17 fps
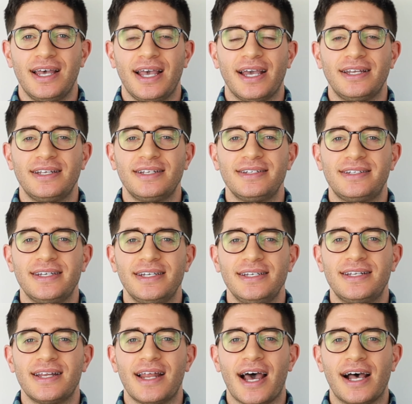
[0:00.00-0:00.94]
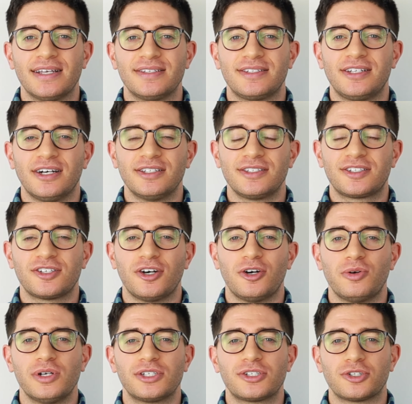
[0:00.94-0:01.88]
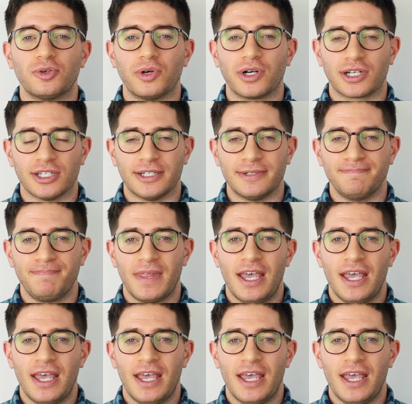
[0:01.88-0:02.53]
and indeed it has done so historically.